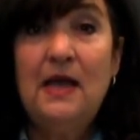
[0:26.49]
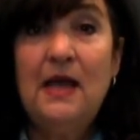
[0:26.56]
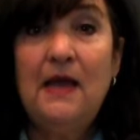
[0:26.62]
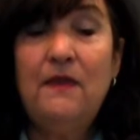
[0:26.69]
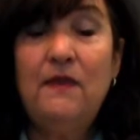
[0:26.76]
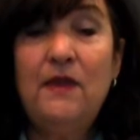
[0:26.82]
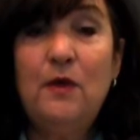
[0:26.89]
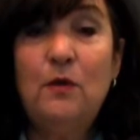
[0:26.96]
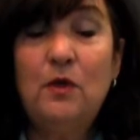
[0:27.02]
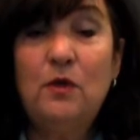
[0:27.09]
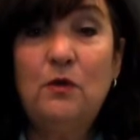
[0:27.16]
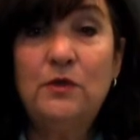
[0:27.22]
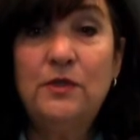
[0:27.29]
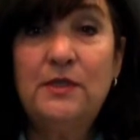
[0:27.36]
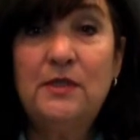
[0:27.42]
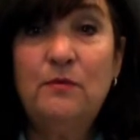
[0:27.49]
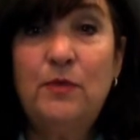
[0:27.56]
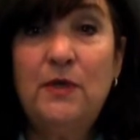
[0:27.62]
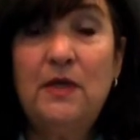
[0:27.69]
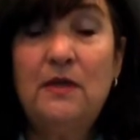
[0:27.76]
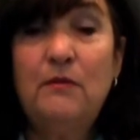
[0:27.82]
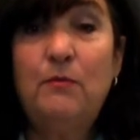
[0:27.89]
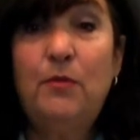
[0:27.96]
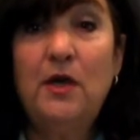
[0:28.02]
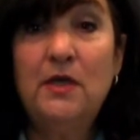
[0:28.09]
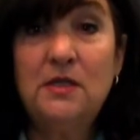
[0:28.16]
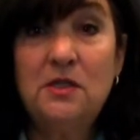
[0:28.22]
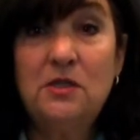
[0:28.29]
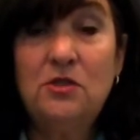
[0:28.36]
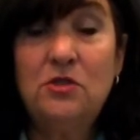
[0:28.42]
and there will also be the
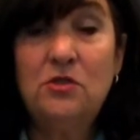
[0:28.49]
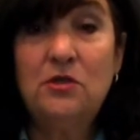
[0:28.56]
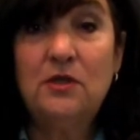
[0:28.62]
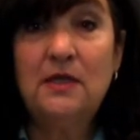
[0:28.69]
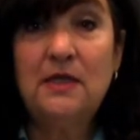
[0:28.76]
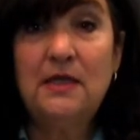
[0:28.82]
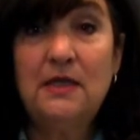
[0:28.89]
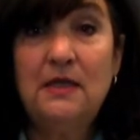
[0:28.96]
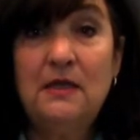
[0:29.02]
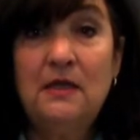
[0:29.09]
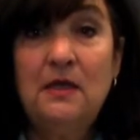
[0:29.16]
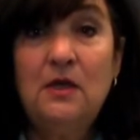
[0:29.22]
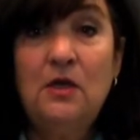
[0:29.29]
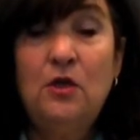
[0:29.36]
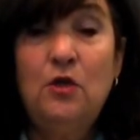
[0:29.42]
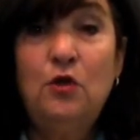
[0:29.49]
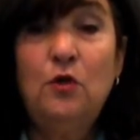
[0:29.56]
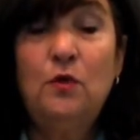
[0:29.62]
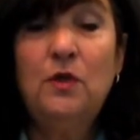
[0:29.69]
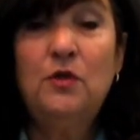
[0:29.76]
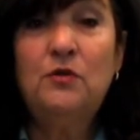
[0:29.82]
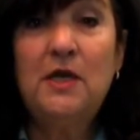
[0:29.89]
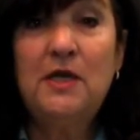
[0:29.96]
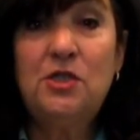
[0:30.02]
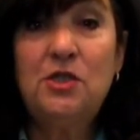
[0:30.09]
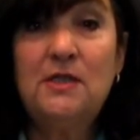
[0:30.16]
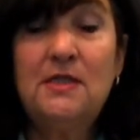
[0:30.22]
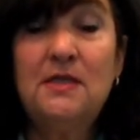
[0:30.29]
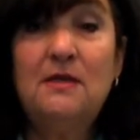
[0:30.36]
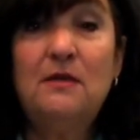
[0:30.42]
bond attorney who will
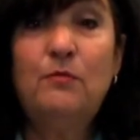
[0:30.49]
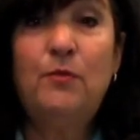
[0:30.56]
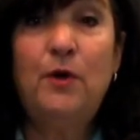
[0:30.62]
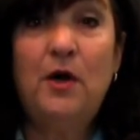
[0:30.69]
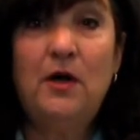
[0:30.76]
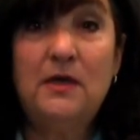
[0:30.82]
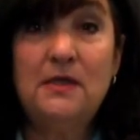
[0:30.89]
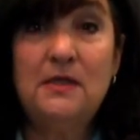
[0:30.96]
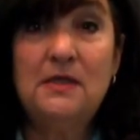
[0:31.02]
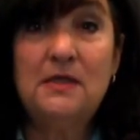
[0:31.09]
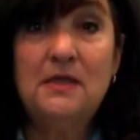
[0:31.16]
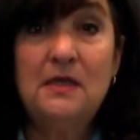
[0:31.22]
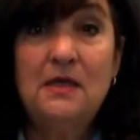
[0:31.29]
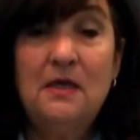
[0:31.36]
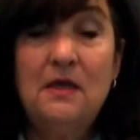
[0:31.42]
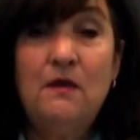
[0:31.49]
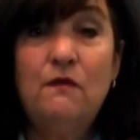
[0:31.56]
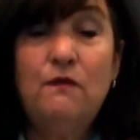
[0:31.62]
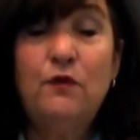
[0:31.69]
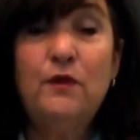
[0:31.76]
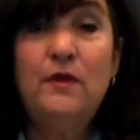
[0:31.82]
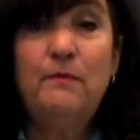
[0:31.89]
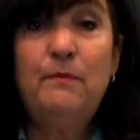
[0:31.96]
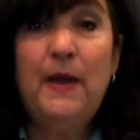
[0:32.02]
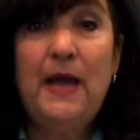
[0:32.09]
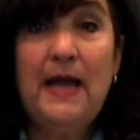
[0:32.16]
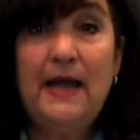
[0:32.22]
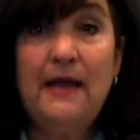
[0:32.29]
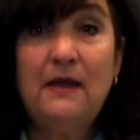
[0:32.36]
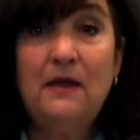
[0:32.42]
register the bond for the
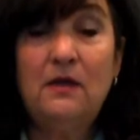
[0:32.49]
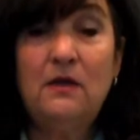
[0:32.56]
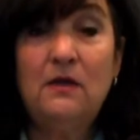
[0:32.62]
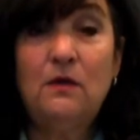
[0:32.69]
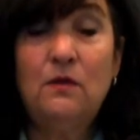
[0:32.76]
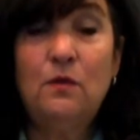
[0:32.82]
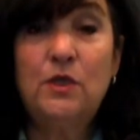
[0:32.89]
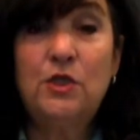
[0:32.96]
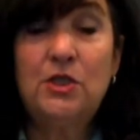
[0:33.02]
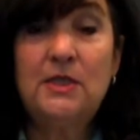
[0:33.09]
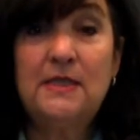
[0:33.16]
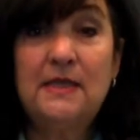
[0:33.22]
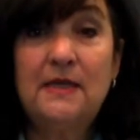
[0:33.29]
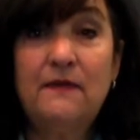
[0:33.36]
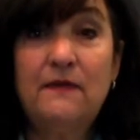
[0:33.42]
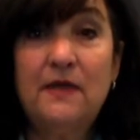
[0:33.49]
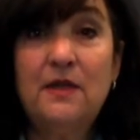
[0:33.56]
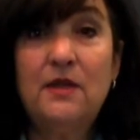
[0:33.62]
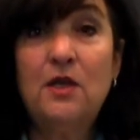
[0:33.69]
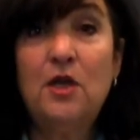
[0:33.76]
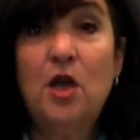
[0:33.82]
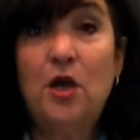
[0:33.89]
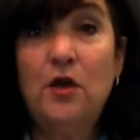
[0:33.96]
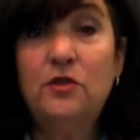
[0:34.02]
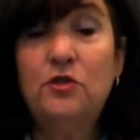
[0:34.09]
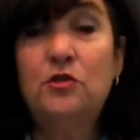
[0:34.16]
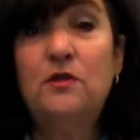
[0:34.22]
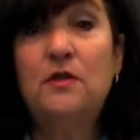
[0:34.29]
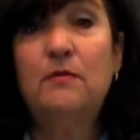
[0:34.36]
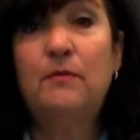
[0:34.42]
bank which is giving the loan
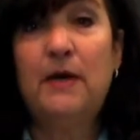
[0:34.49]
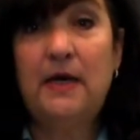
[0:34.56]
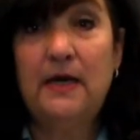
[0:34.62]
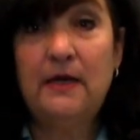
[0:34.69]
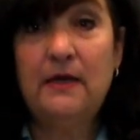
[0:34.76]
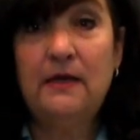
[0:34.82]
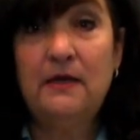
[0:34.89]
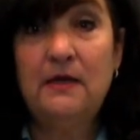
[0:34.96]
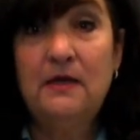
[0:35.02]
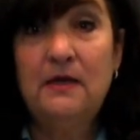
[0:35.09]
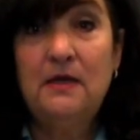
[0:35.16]
to the buyer.